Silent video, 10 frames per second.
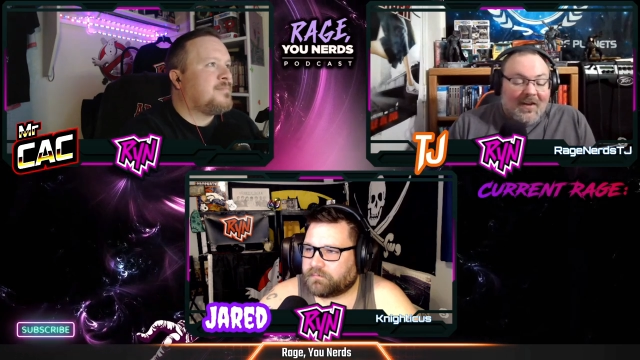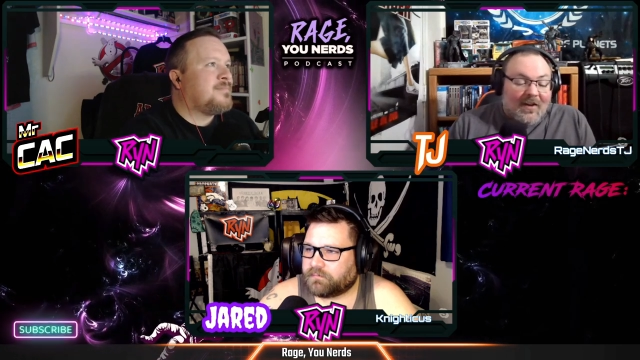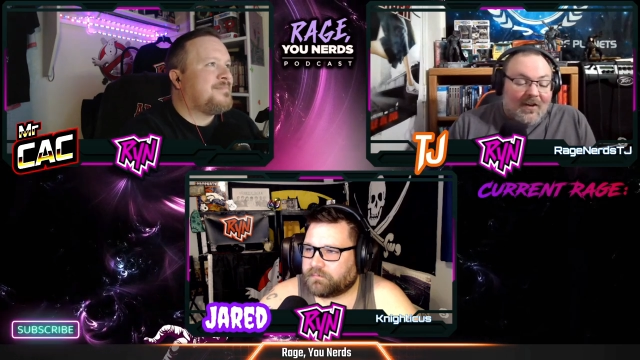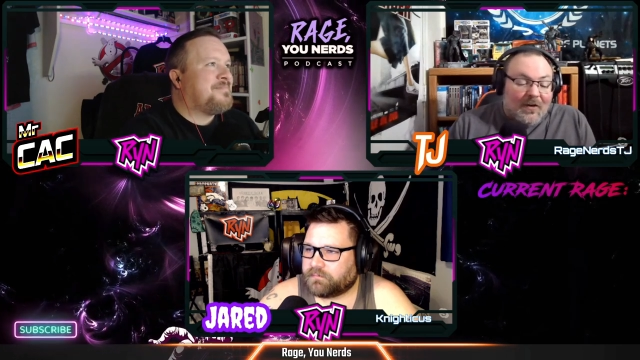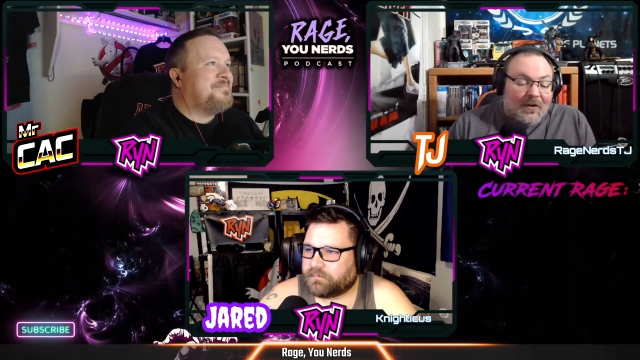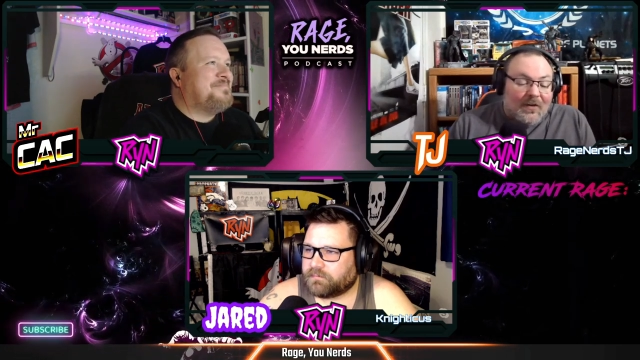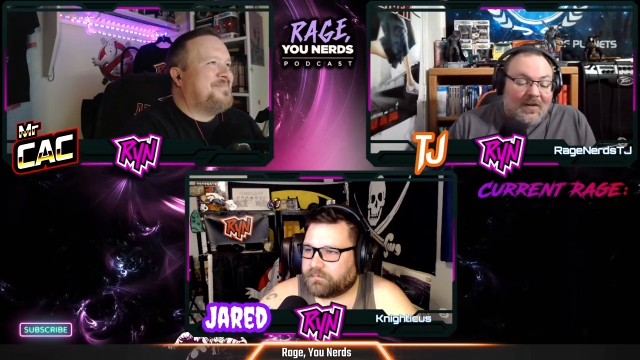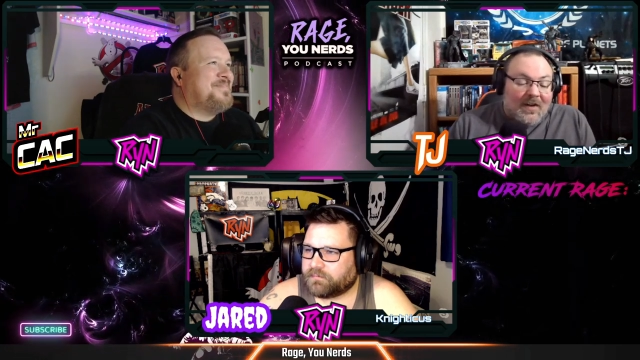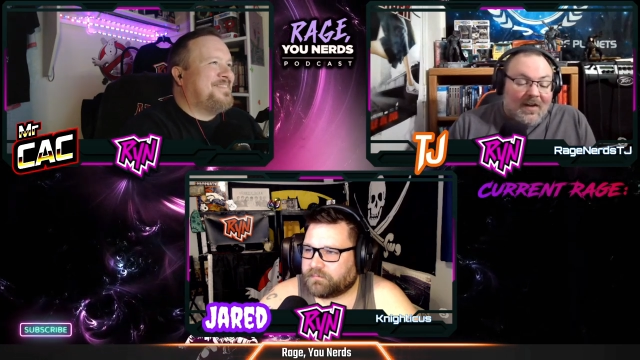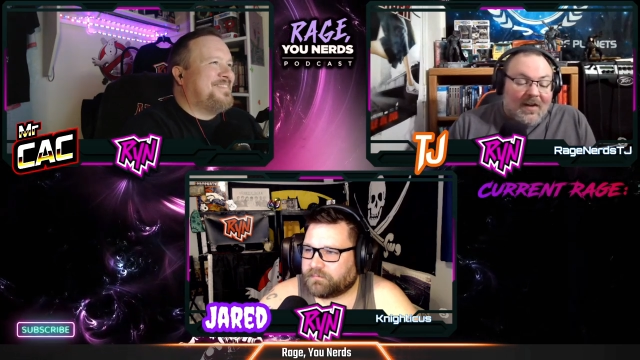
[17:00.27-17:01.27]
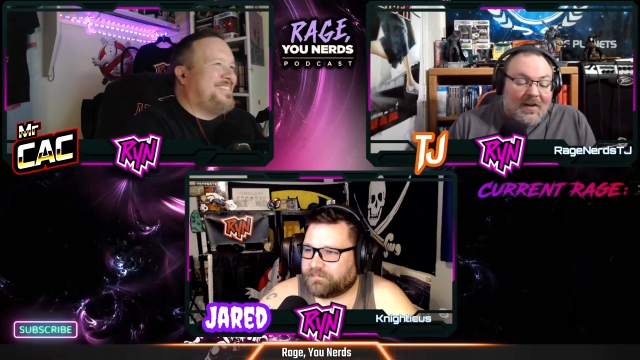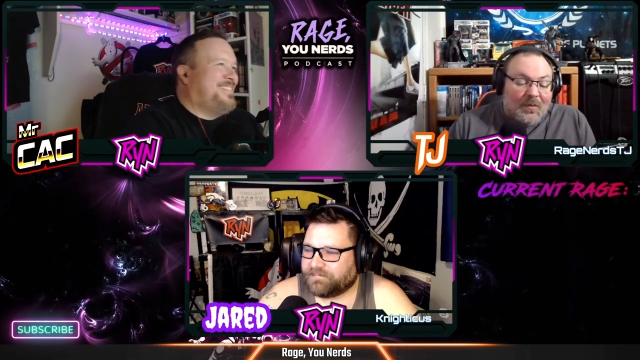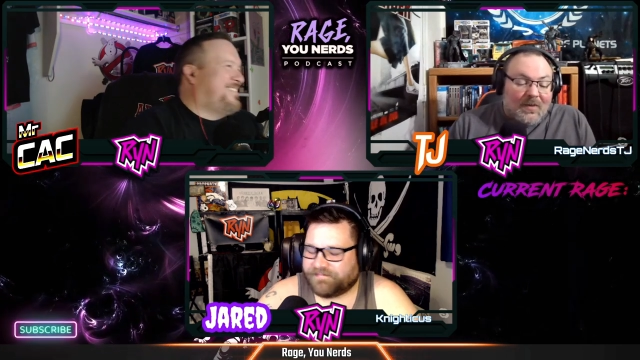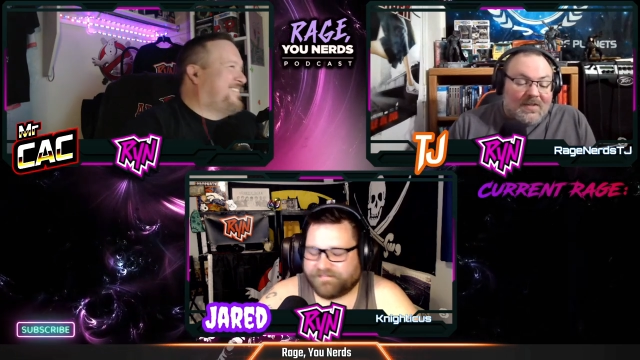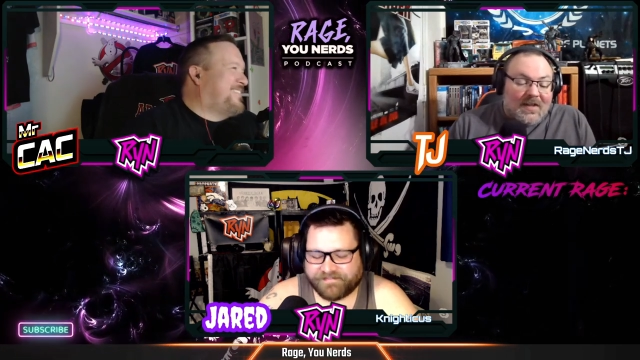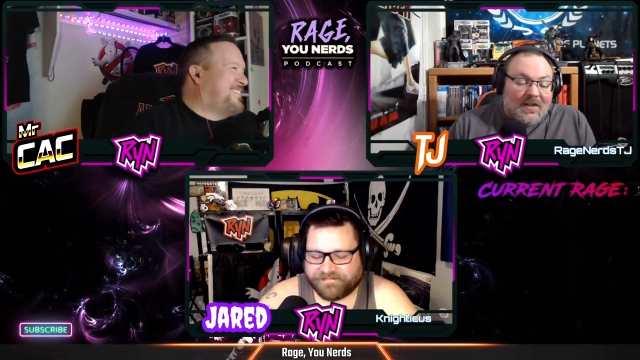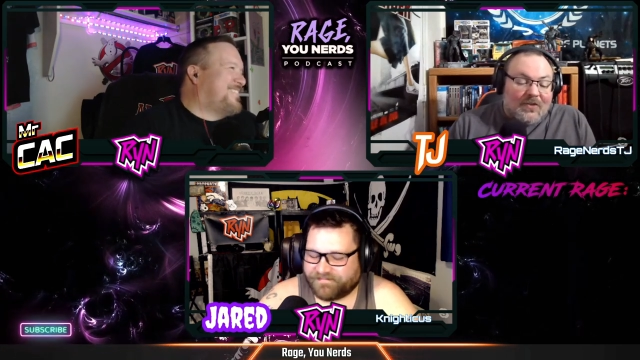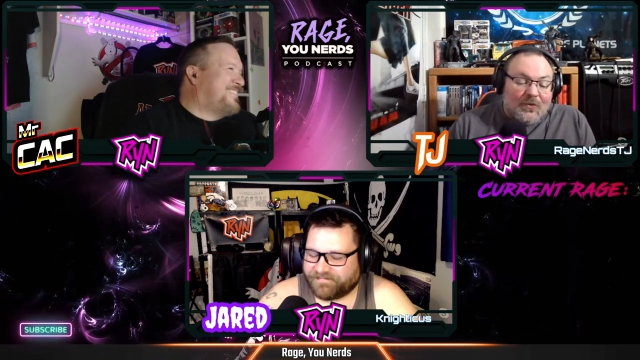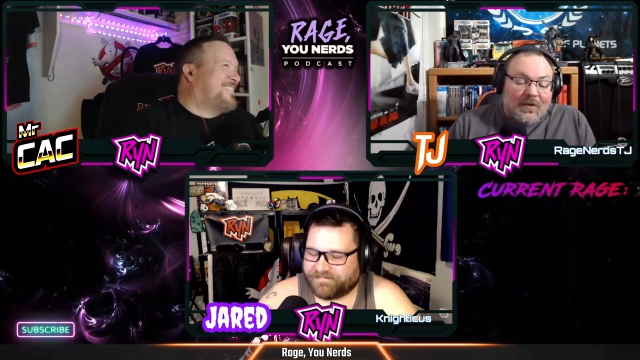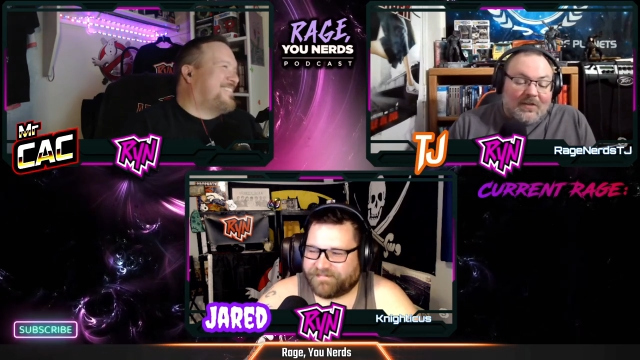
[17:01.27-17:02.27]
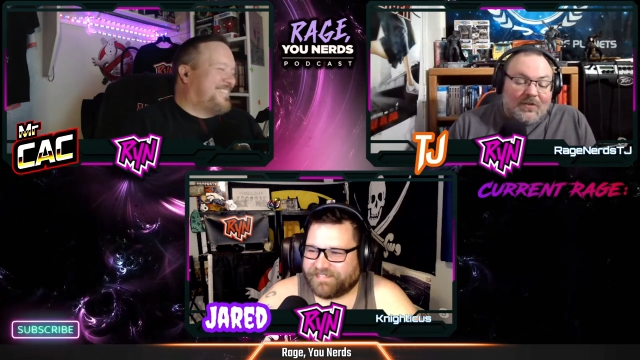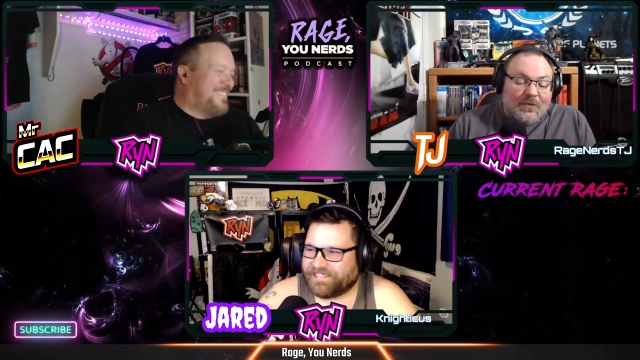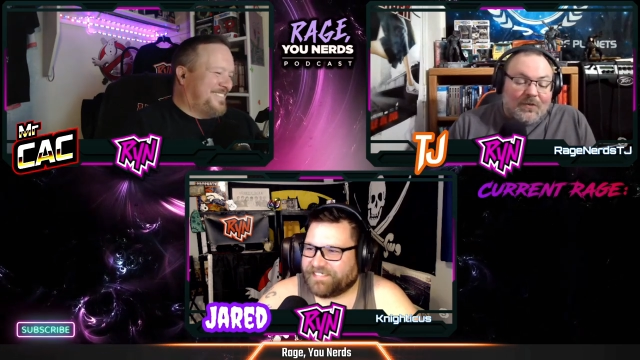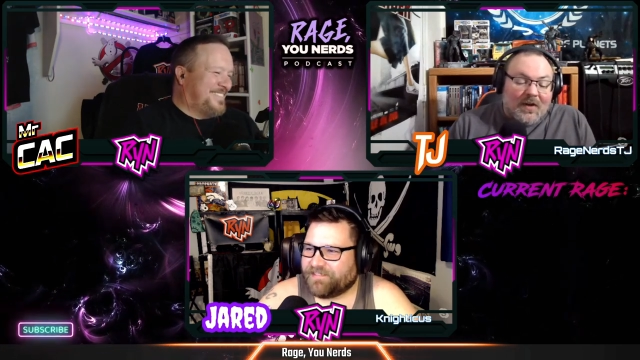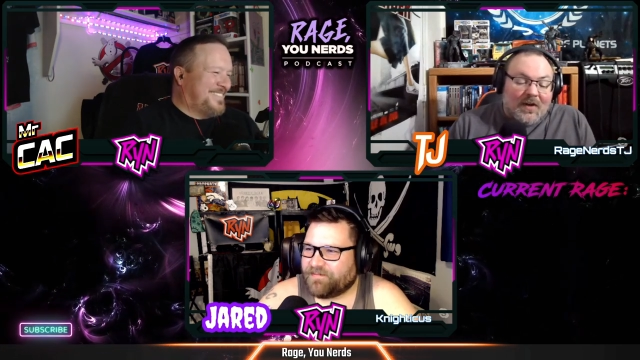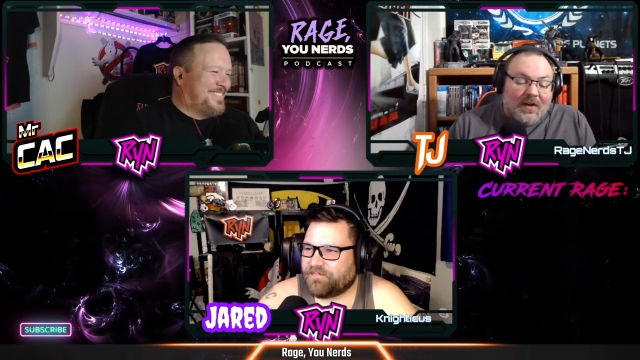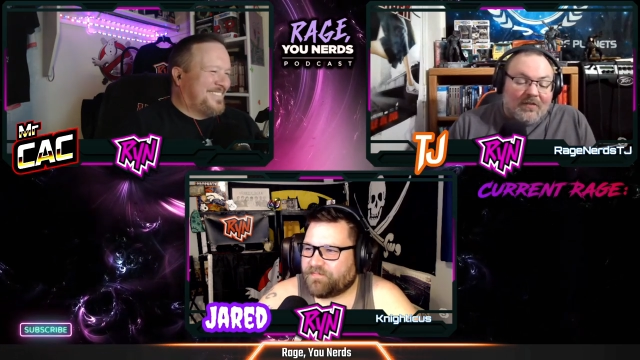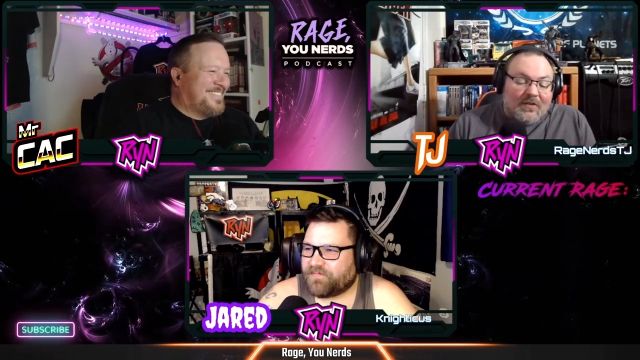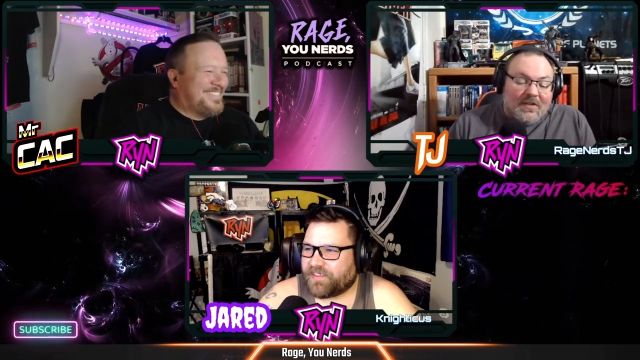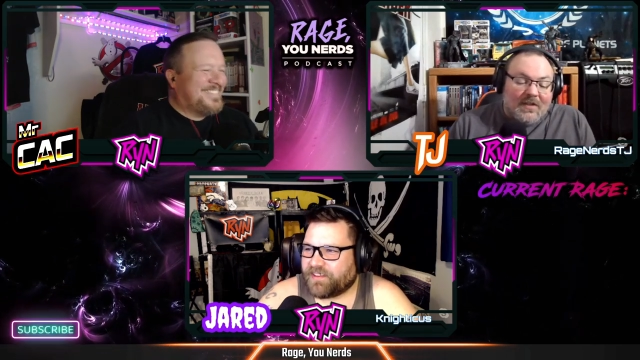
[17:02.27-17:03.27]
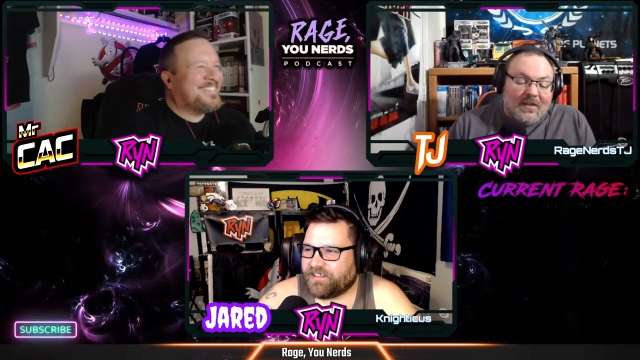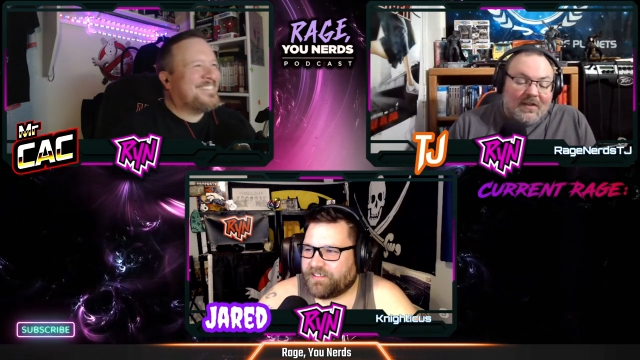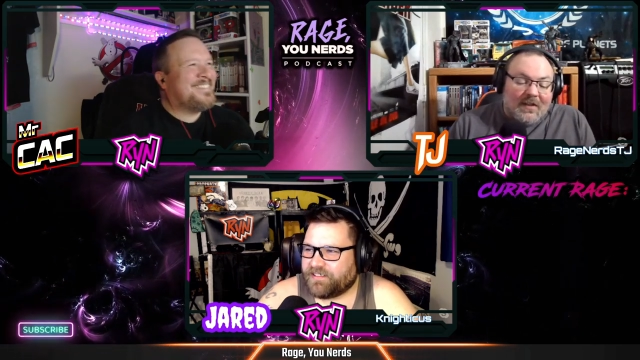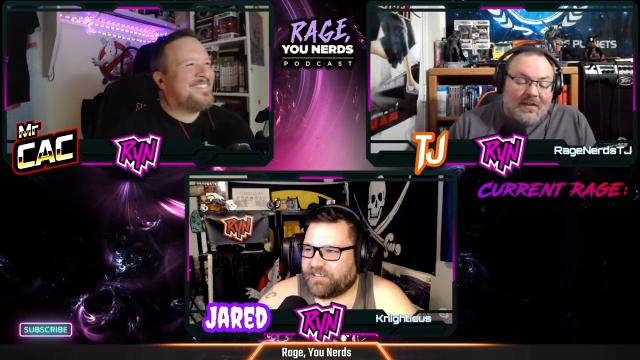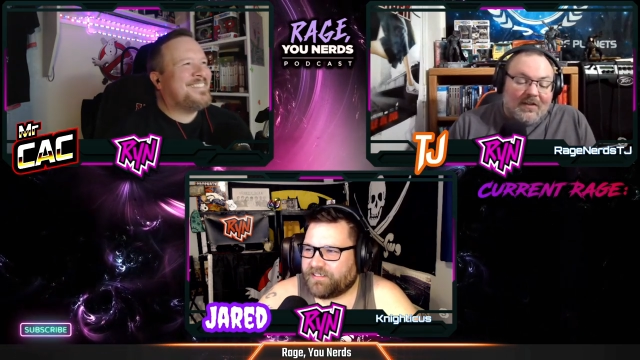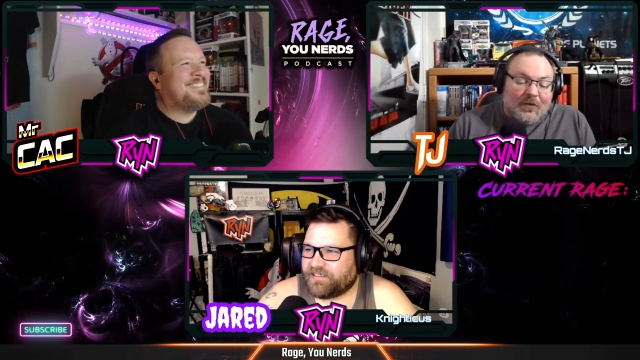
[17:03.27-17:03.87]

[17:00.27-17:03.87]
Speaker 1: oh, I once had a director who thought every scene needed a